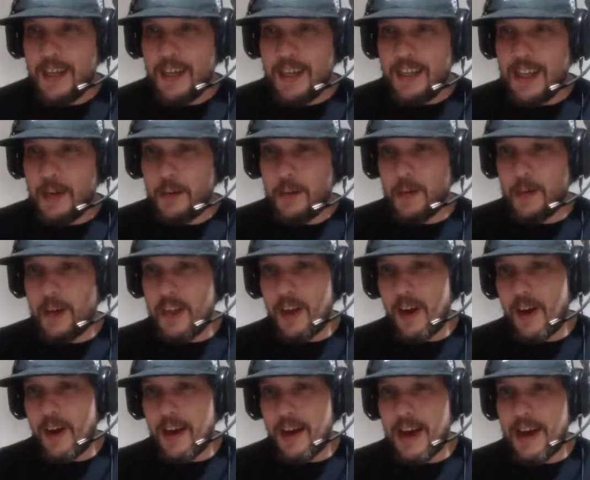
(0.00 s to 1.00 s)
They really
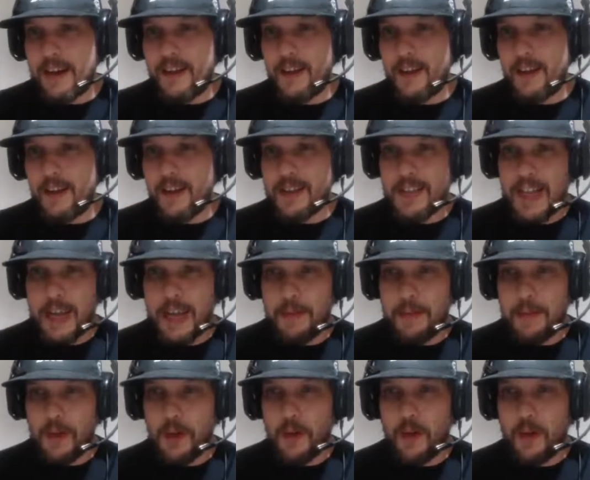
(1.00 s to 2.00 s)
are at an all-time
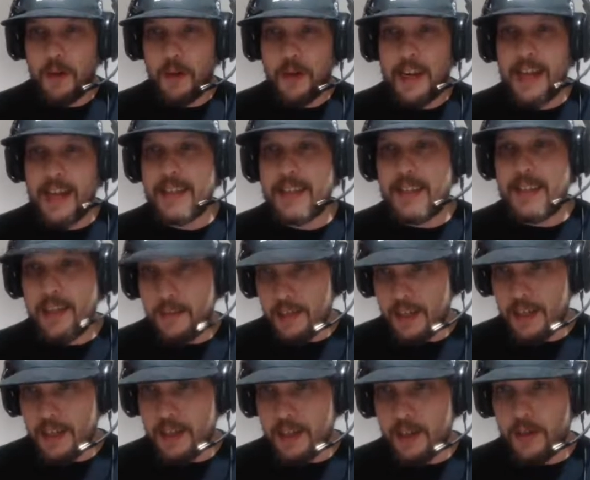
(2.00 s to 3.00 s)
low
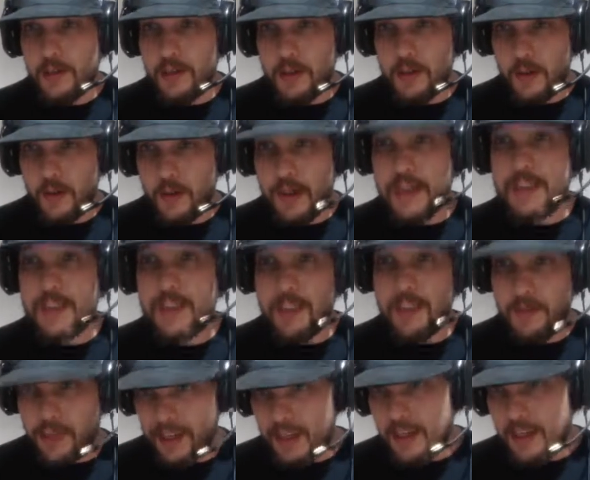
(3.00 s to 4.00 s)

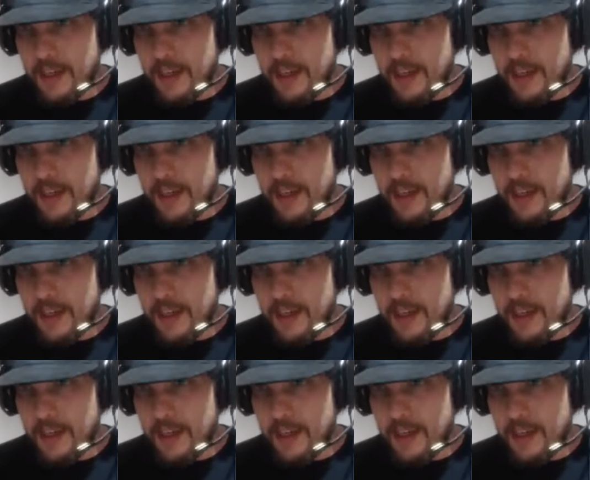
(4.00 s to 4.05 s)
creatively.